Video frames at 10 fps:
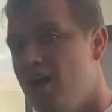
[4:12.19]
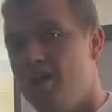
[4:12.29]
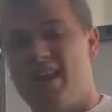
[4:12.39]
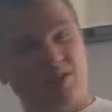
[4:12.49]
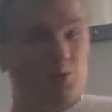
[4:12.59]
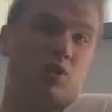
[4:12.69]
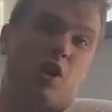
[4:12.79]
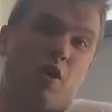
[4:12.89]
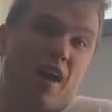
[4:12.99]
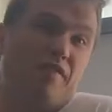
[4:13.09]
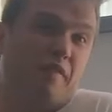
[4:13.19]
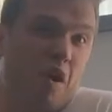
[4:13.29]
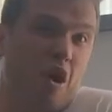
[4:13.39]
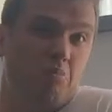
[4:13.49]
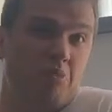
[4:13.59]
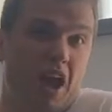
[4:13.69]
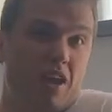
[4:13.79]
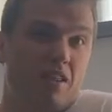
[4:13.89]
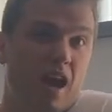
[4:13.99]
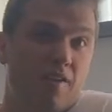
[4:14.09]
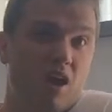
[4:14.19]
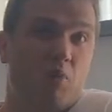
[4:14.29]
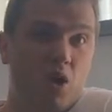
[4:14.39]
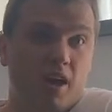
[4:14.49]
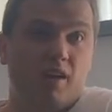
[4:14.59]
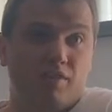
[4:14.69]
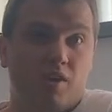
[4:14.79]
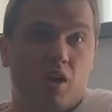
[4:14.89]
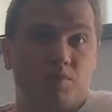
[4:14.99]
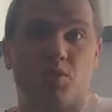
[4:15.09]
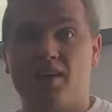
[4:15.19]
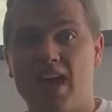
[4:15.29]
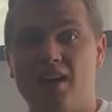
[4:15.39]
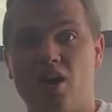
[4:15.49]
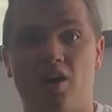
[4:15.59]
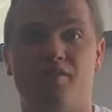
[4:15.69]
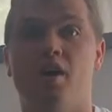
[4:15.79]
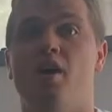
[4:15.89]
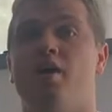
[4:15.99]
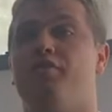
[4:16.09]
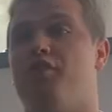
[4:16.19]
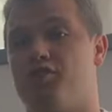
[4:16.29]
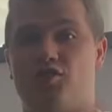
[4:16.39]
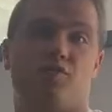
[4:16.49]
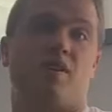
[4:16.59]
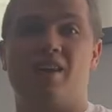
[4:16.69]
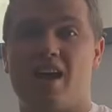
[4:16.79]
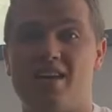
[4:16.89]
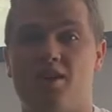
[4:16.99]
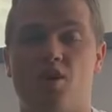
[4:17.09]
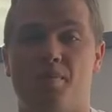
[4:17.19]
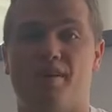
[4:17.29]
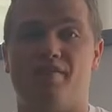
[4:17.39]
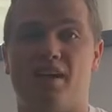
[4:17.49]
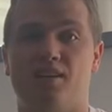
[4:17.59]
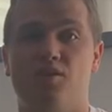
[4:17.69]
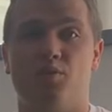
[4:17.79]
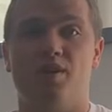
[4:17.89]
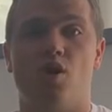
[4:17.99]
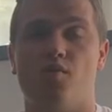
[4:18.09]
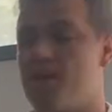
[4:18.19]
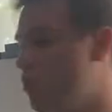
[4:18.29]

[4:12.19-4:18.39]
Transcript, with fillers: There's also a farm in the area, a working farm. So again, kind of fostering that economic value that we know they